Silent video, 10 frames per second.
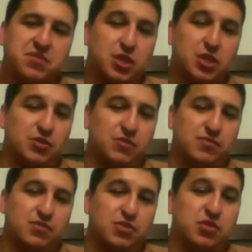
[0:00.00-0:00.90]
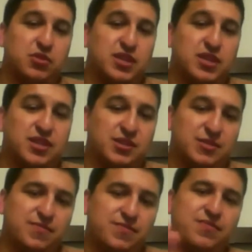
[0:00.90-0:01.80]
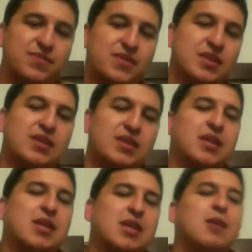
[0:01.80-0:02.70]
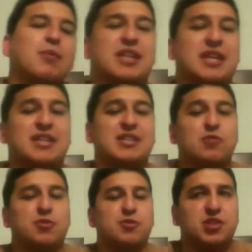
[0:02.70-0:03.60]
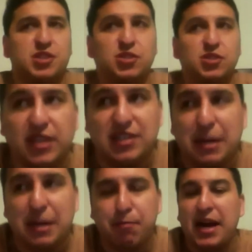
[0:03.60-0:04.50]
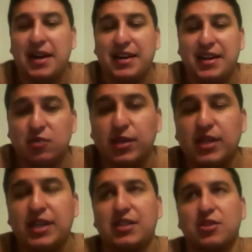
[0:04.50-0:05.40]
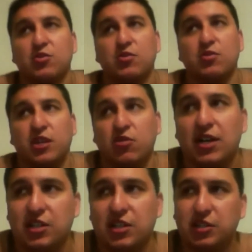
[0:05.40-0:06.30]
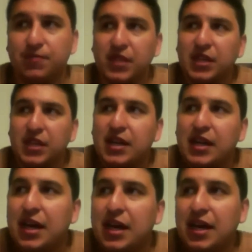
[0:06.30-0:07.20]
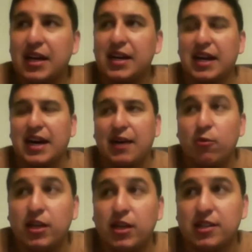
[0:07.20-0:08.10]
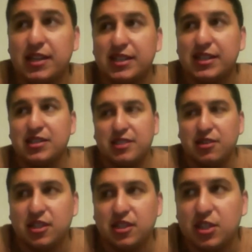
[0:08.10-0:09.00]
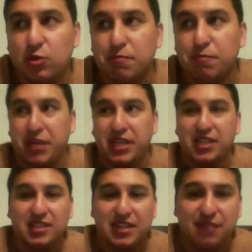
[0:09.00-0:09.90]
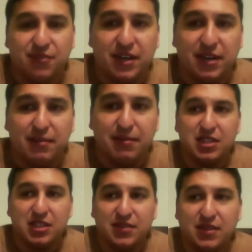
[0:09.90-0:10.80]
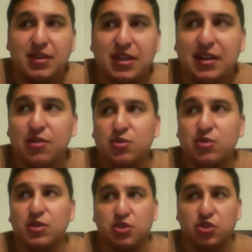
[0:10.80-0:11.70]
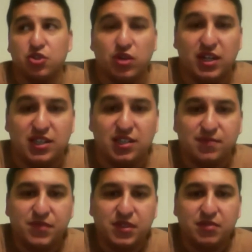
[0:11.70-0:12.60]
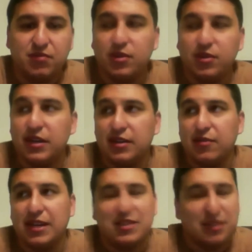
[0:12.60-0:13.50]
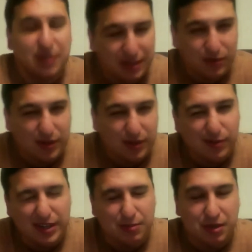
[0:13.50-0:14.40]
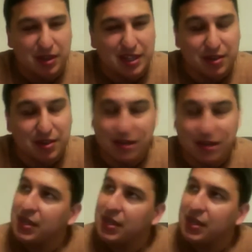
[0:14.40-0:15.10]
dude, don't you know where it is? But then again, that's the whole point of the story. It's not padding; it's a way to get the story across. And I really thought the Cinder Scouts would beat Zephyr. I mean, I mean, I know he's one of the strongest. What I, like I said again, what I read up on the internet,